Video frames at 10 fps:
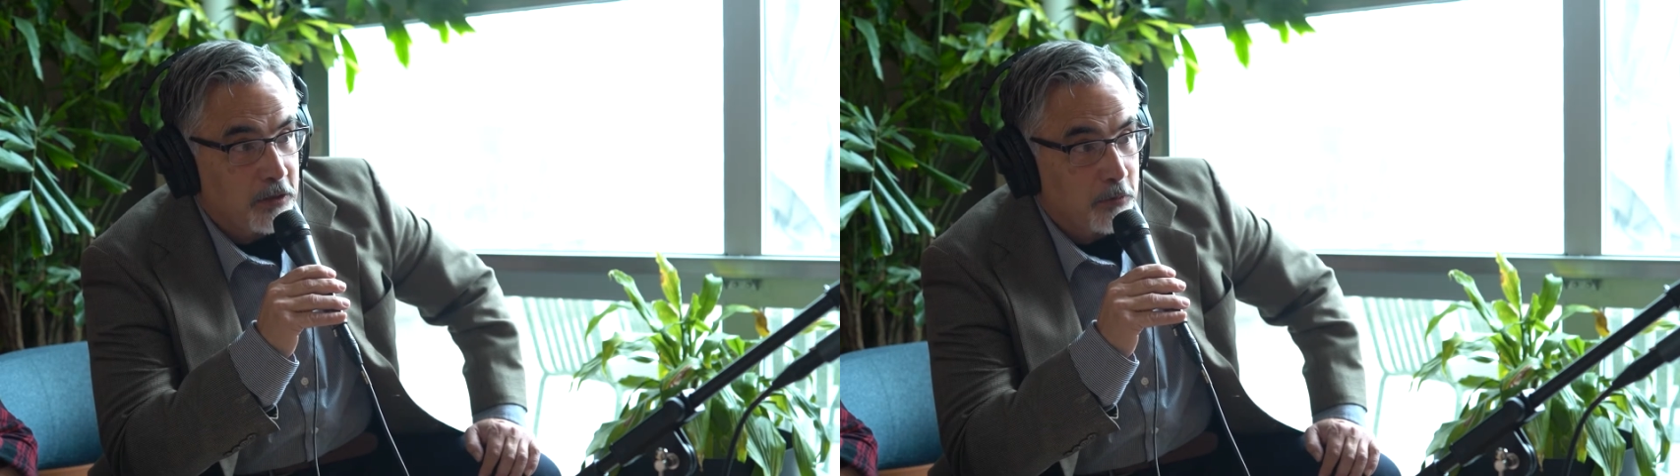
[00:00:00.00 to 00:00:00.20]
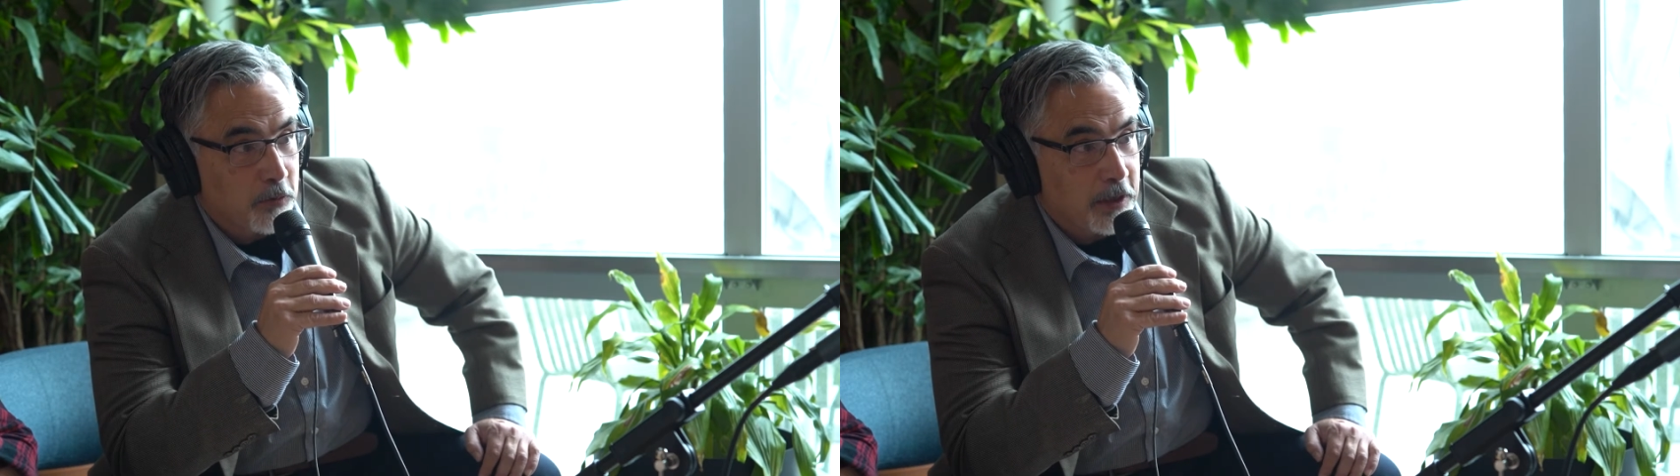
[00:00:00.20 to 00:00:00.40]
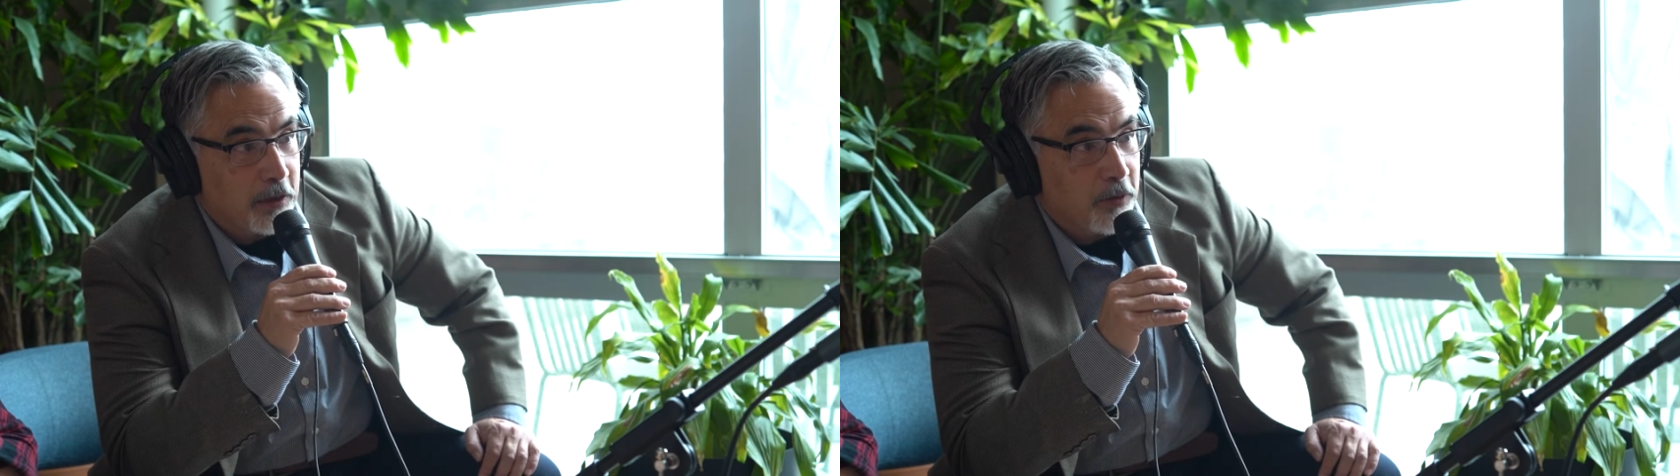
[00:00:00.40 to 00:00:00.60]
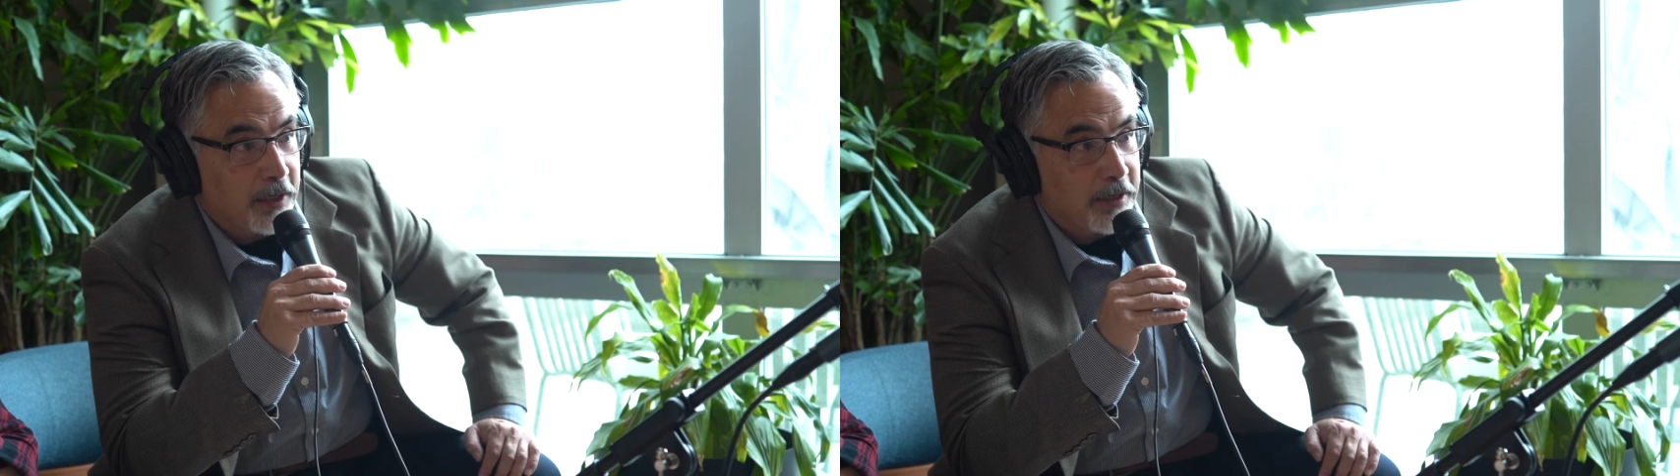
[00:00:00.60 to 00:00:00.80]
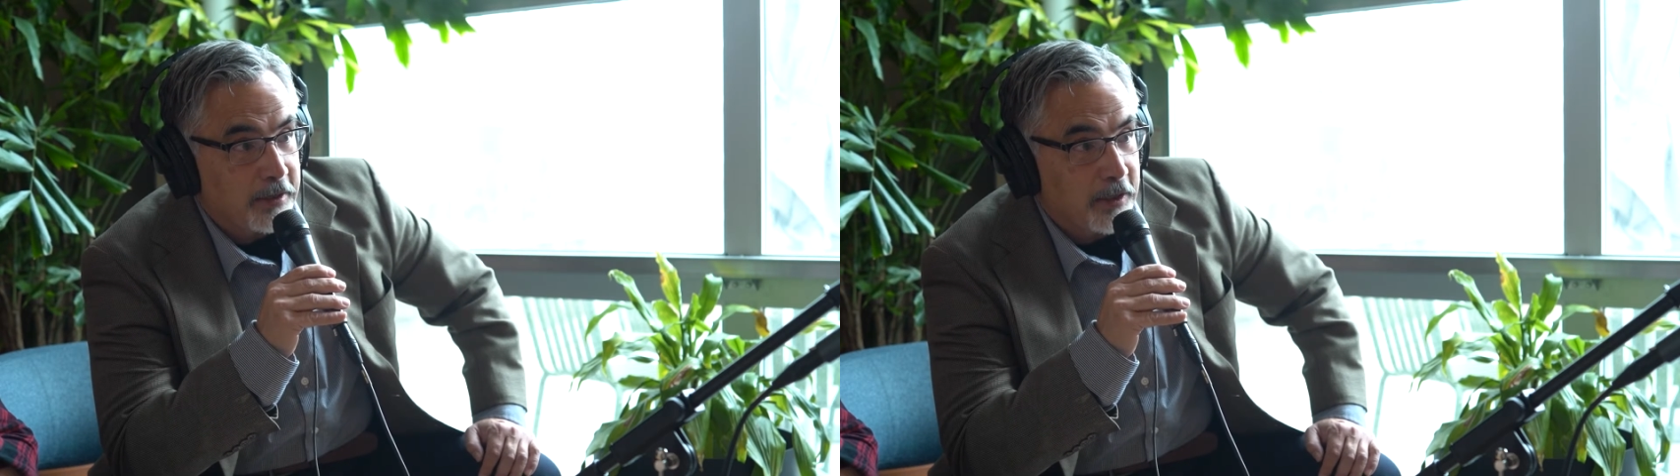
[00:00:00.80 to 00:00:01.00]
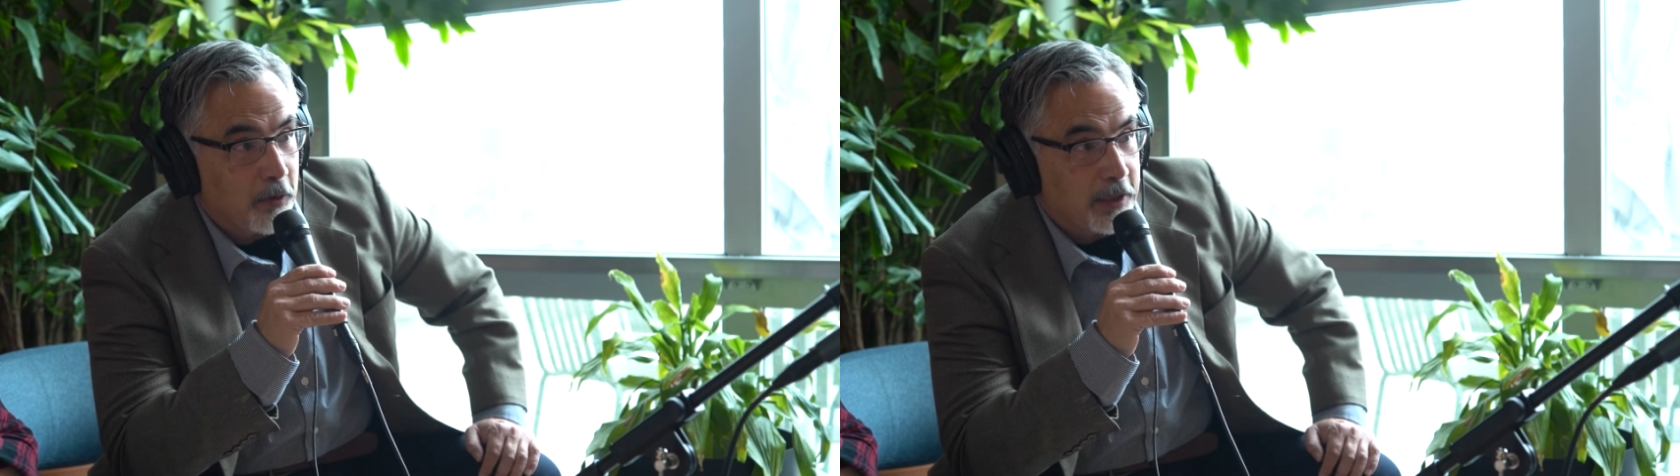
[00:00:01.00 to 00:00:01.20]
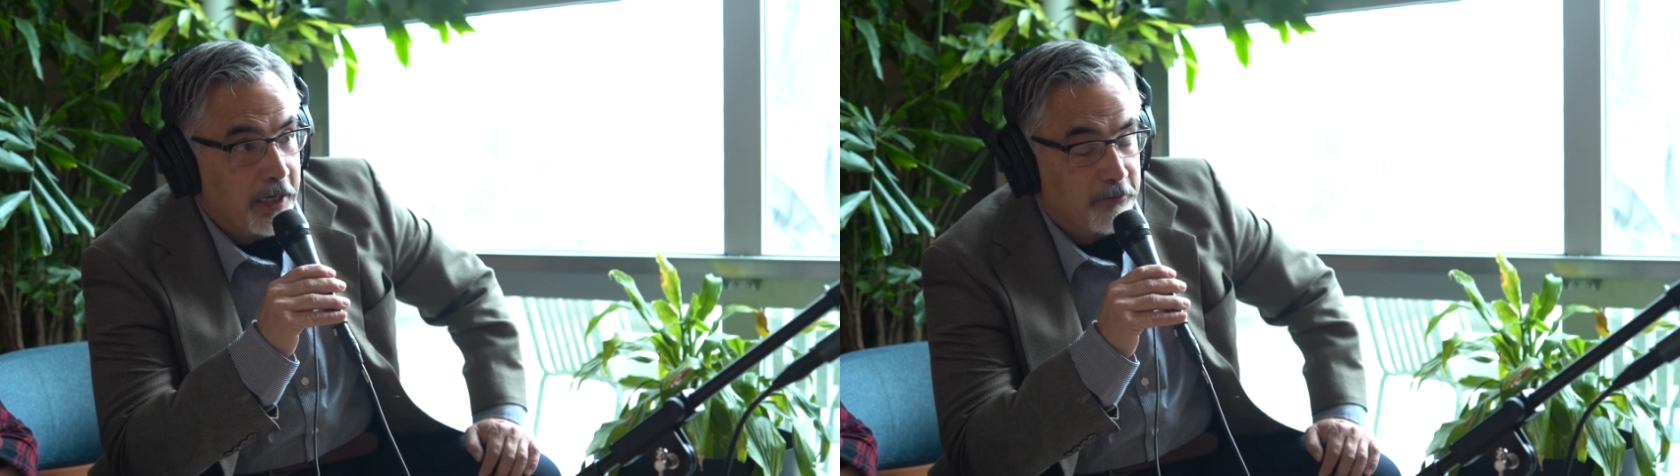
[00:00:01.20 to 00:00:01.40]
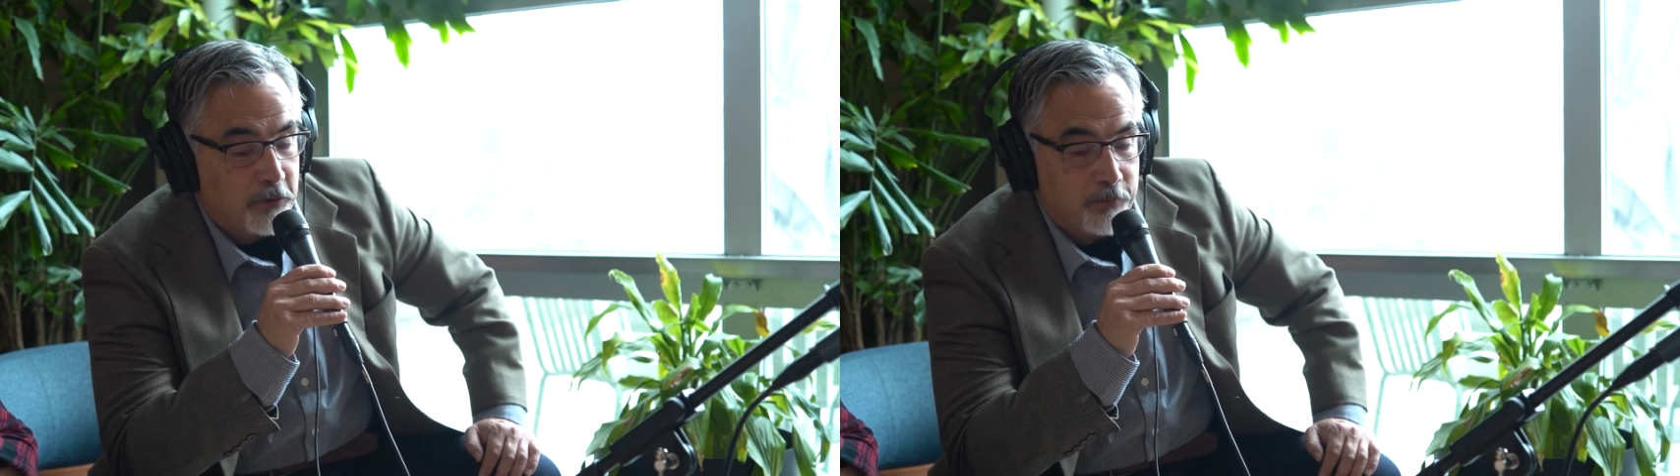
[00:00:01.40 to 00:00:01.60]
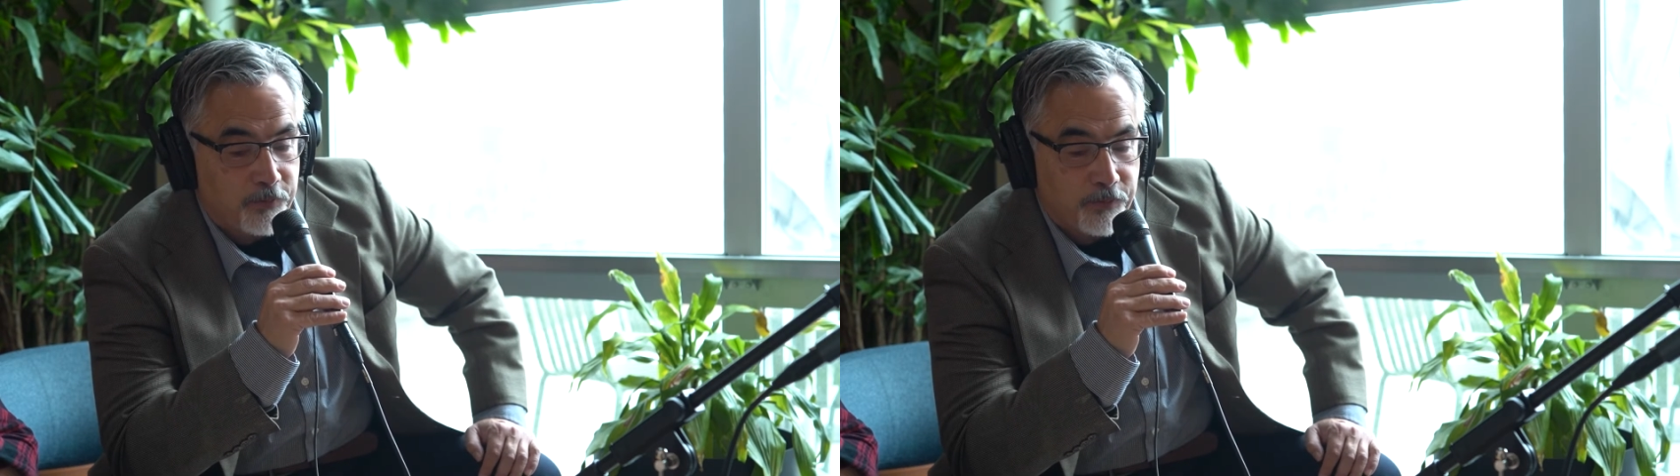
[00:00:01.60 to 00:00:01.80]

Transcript: Really going after it.